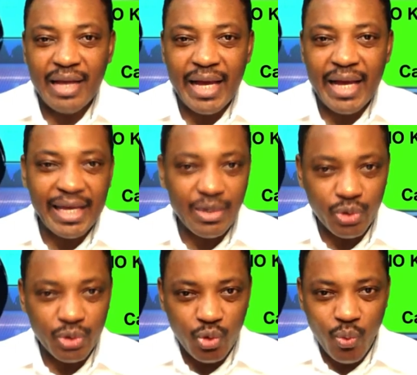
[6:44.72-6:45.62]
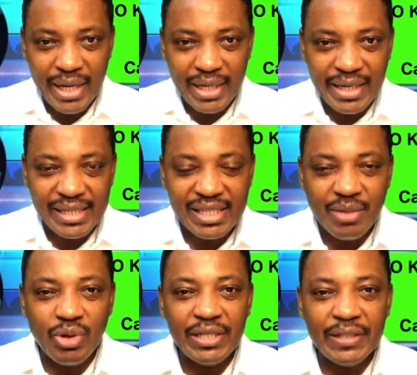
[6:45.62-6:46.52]
I get also one
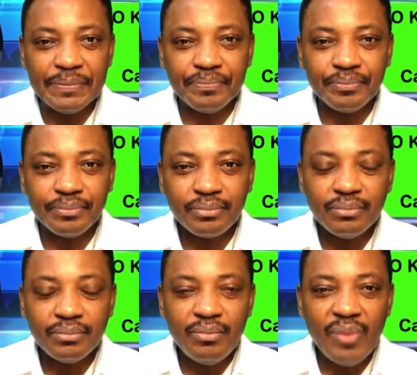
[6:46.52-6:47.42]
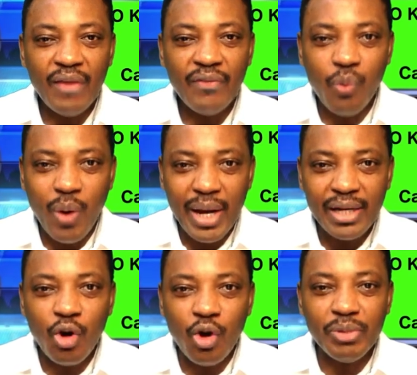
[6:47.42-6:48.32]
testimony for
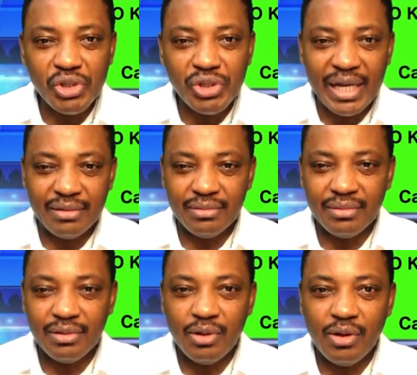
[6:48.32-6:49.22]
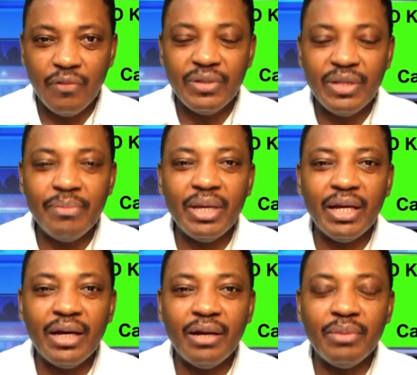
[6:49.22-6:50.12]
one commissioner of
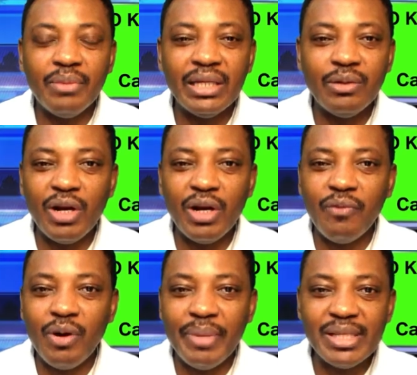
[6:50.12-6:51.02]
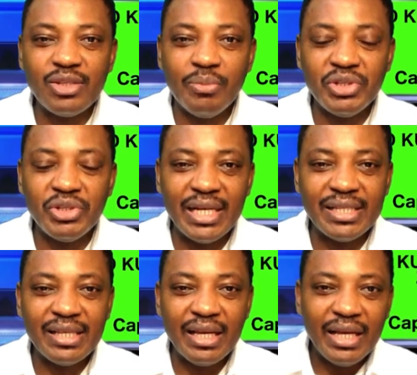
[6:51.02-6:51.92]
the one of our best
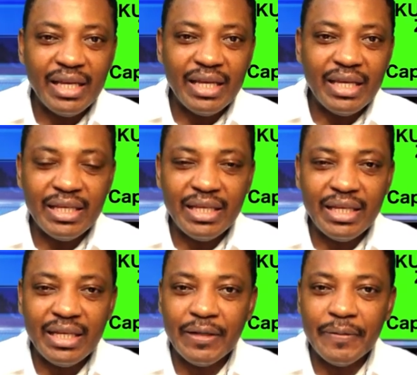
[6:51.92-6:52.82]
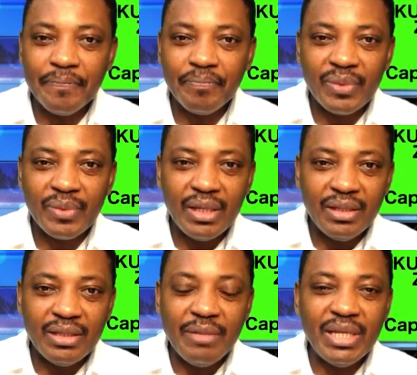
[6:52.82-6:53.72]
commissioners in the
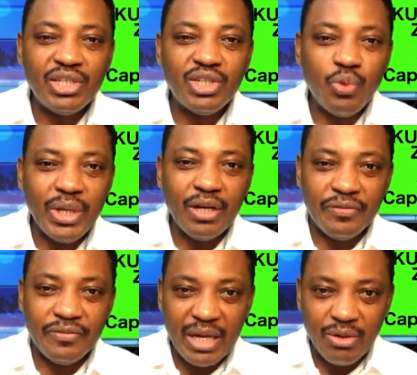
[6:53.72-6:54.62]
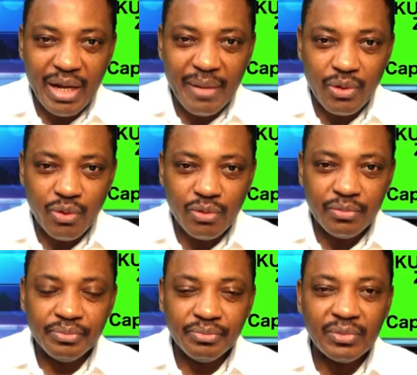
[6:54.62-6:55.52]
military wing of Southern Cameroon,
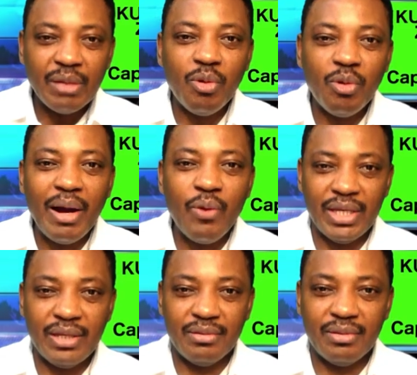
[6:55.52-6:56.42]
the mobile wing.